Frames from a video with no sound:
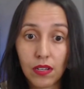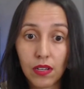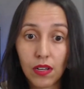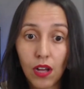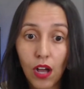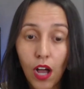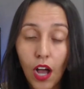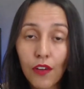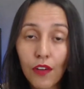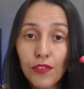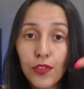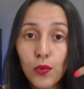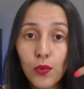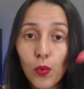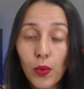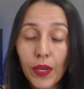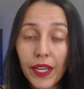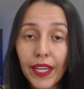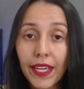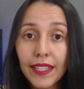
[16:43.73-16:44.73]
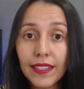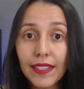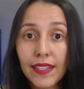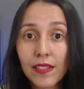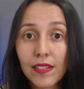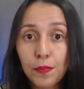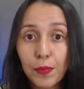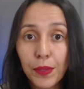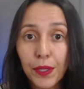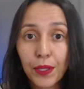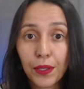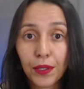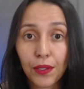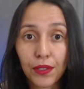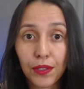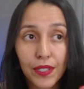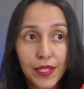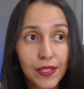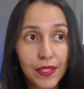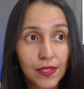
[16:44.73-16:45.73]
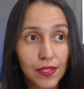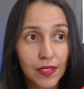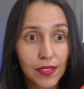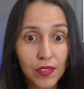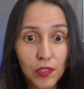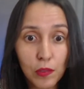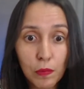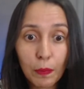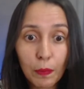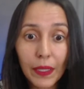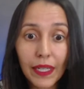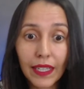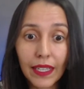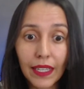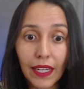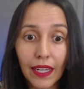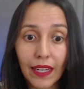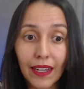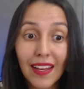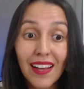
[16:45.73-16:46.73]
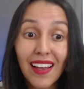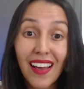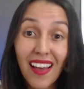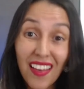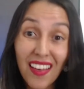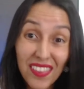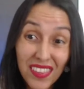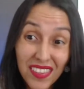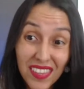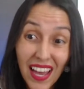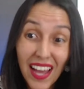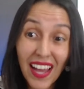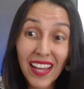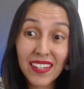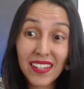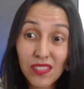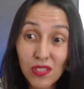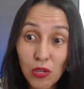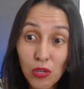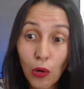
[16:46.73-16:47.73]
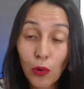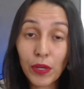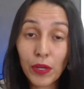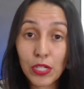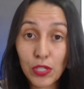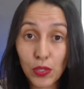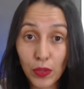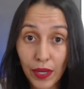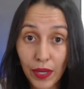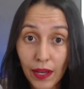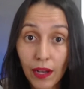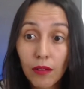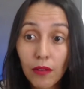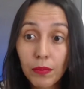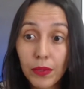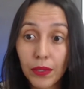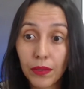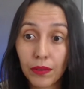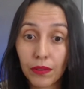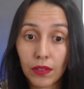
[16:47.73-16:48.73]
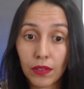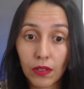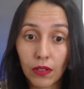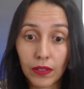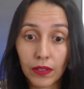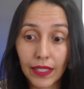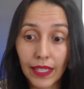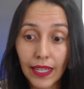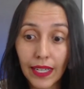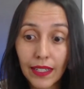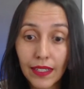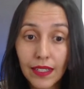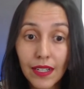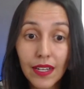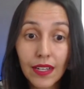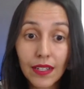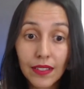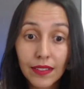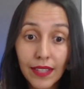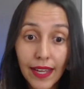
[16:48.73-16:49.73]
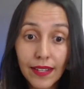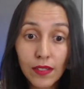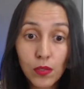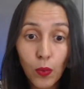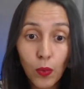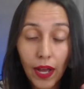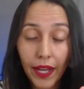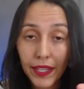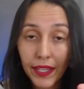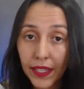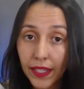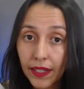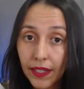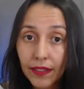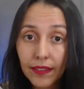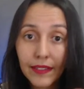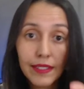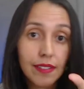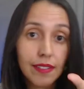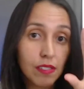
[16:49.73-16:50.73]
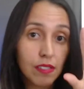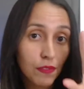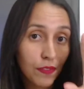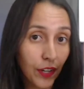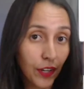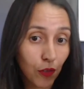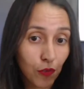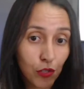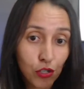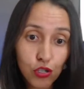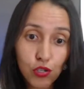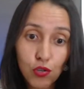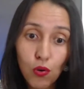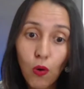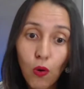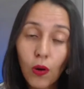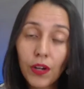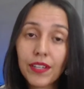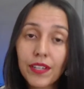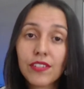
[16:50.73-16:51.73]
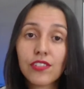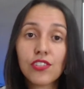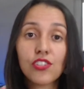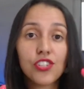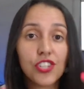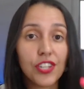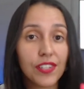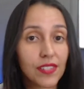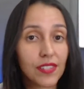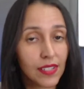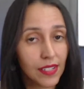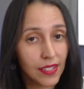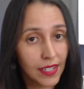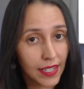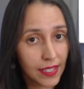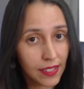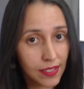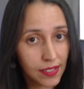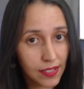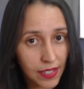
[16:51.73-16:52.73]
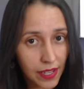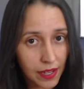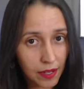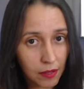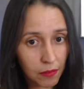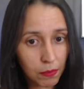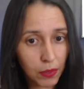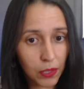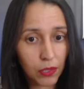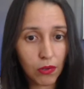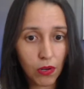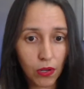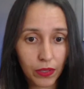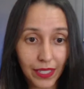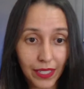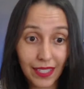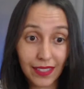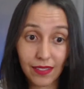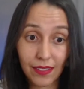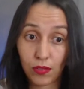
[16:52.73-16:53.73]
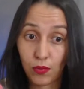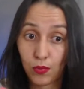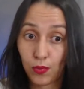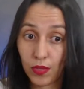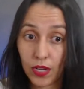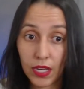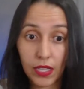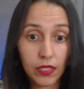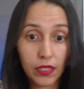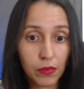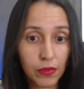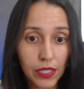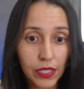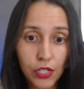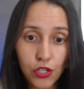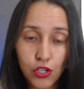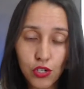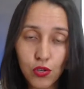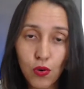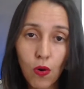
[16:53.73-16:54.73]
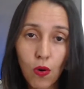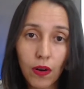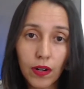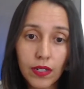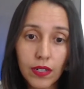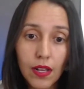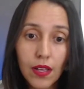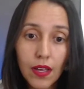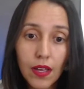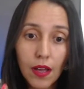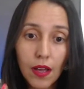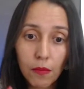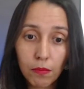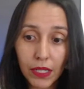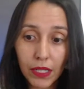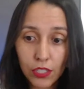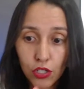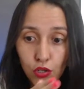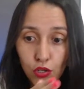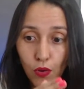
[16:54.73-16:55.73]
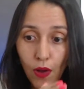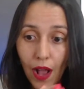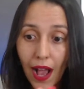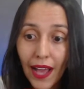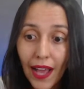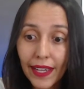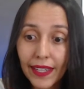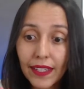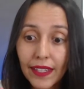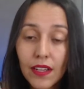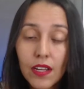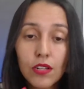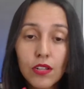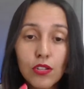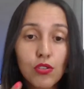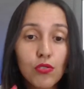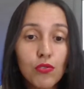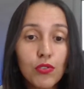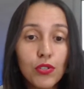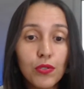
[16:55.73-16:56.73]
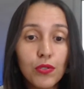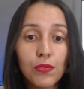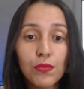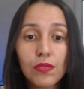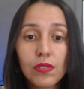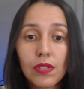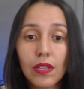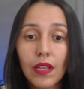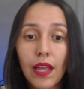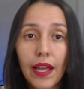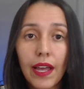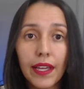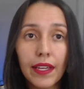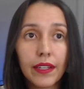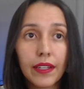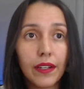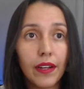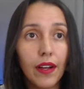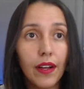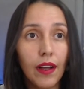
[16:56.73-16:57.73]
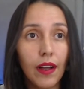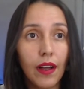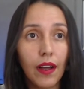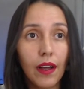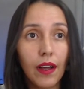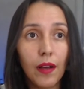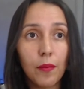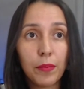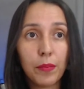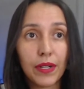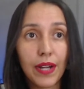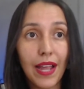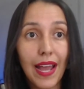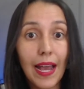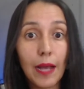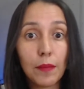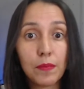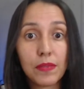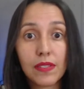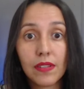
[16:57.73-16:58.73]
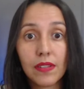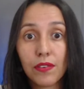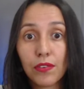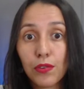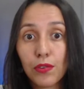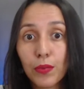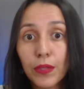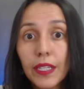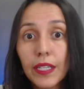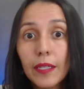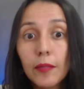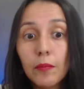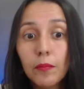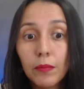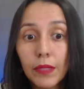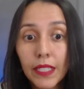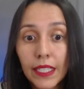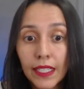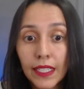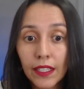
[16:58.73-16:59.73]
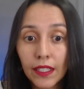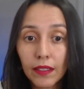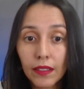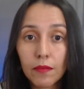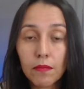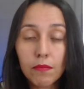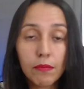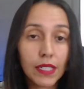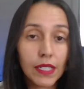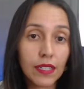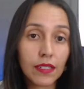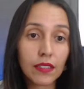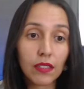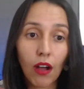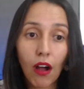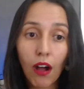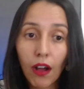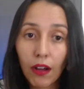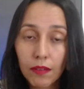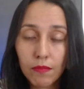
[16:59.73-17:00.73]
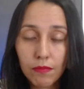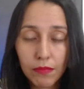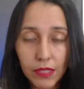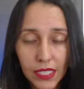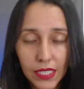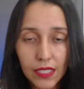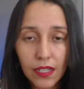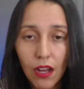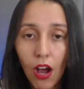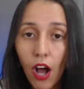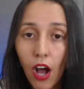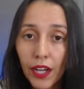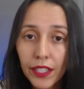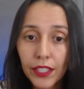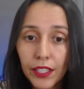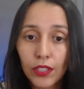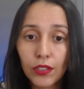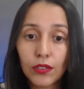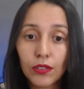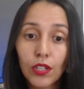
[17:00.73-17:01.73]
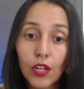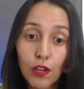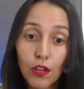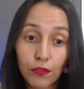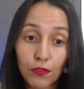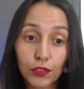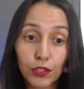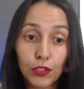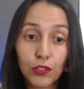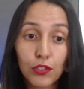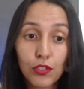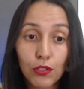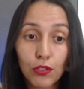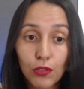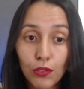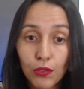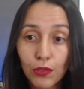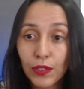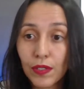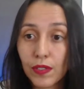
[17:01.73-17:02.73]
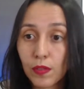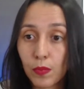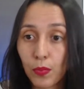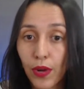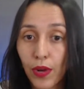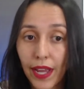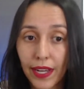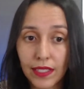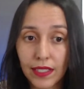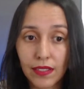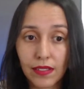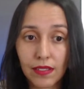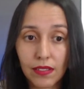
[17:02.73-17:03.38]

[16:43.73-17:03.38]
of the way the speaker is speaking, and that is going to help you, okay? That's why here it is very short. It's just an example, okay? It's really, really short, but try to use like perhaps a 3-minute audio for you to do this practice,